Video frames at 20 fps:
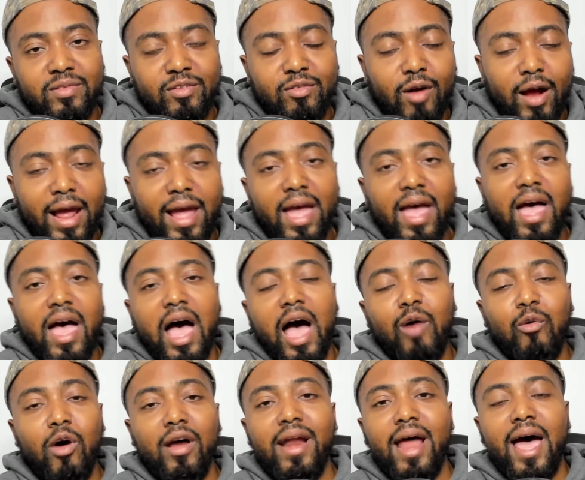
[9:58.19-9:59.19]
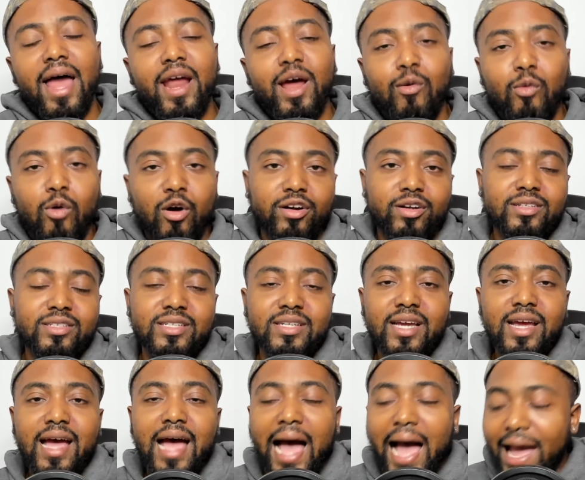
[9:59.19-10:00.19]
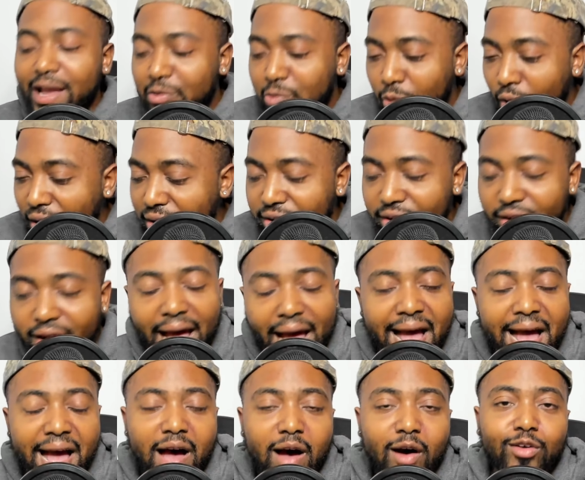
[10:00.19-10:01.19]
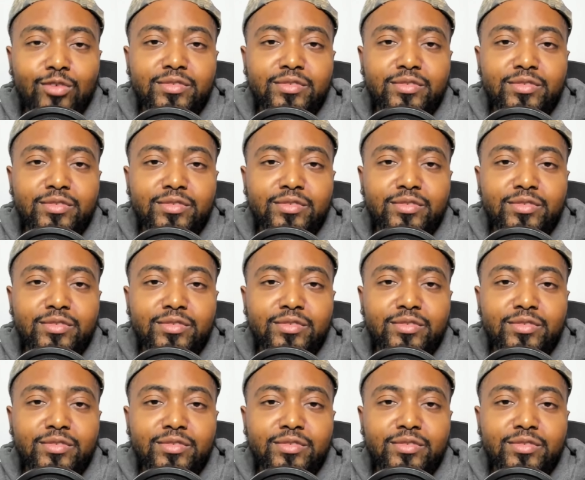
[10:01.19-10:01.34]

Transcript: Right? I wonder how that works. I wonder how